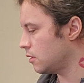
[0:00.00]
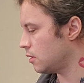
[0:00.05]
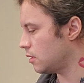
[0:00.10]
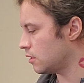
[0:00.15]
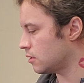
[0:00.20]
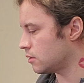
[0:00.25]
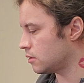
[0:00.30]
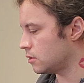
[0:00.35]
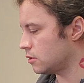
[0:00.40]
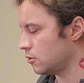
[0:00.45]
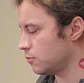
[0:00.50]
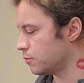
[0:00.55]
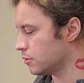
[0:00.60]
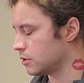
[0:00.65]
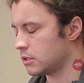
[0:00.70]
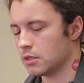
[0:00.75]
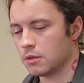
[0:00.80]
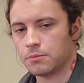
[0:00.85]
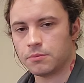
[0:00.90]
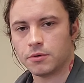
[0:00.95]
It's super
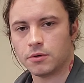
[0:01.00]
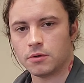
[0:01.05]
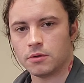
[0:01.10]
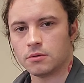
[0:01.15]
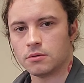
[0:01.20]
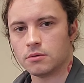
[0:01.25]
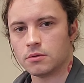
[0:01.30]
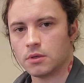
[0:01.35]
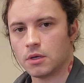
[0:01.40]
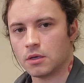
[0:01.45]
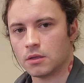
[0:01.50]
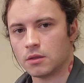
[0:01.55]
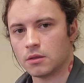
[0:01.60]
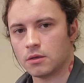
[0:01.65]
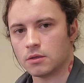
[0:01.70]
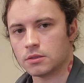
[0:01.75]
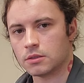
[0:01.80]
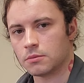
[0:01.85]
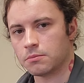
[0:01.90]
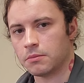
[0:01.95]
simple. It
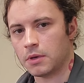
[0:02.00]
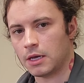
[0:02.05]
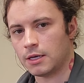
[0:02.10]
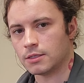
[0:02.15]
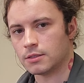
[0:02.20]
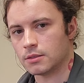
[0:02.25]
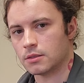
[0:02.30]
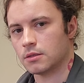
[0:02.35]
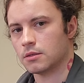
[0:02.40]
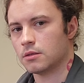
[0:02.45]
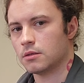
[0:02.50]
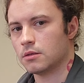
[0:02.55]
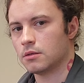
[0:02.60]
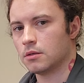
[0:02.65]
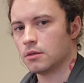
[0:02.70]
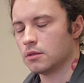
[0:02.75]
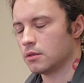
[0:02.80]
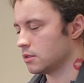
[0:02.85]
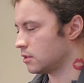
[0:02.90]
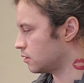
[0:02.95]
looks amazing.
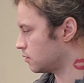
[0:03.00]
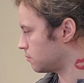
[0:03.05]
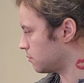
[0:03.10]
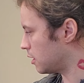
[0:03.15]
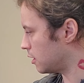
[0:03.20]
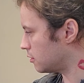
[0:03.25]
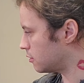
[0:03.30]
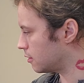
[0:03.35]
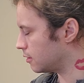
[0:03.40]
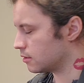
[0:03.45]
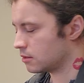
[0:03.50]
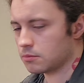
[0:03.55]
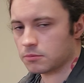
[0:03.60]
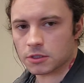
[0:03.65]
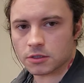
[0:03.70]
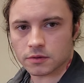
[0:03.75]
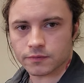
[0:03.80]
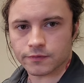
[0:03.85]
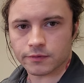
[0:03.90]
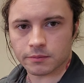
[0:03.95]
This is my
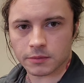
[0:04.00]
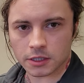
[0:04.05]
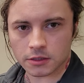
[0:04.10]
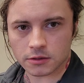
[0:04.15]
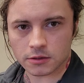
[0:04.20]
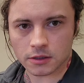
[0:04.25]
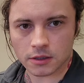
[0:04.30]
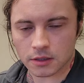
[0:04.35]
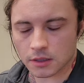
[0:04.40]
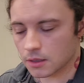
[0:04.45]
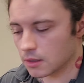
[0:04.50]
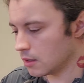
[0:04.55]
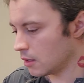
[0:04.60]
transmission from my truck.